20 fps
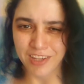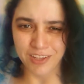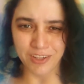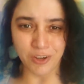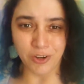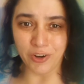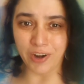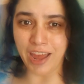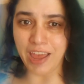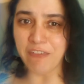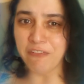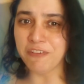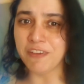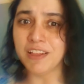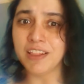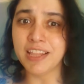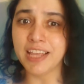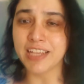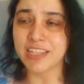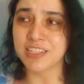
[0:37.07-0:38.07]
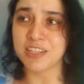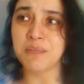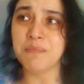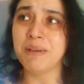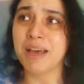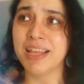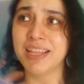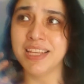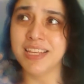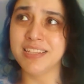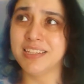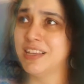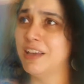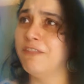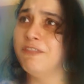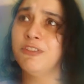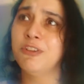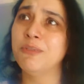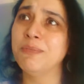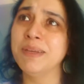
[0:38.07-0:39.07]
or I feel like somebody is
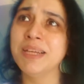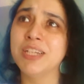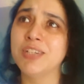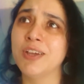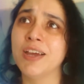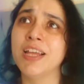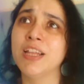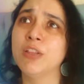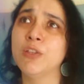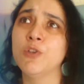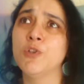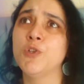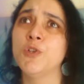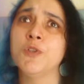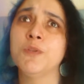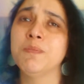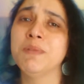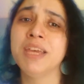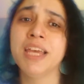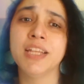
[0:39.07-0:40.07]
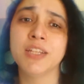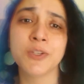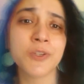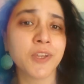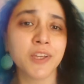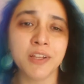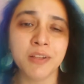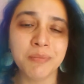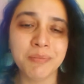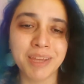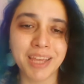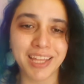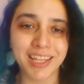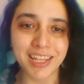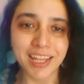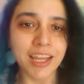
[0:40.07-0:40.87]
after me trying to shoot me and to kill me,